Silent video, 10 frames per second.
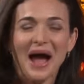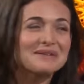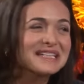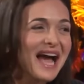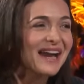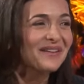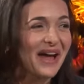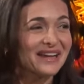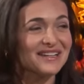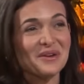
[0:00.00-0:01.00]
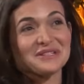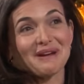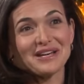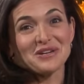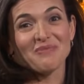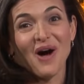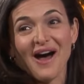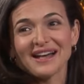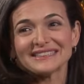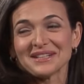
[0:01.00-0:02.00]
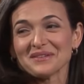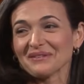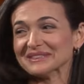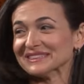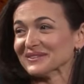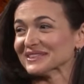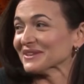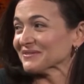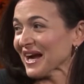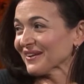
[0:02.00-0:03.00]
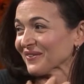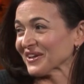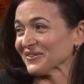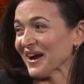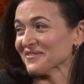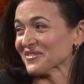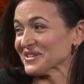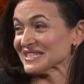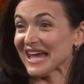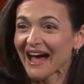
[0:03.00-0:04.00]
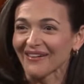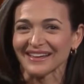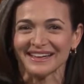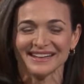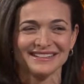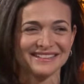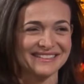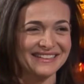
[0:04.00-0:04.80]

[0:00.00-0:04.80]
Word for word: I was kind of, and you know, he's my new boss. I didn't want to insult him, but I'm kind of looking around for the salad.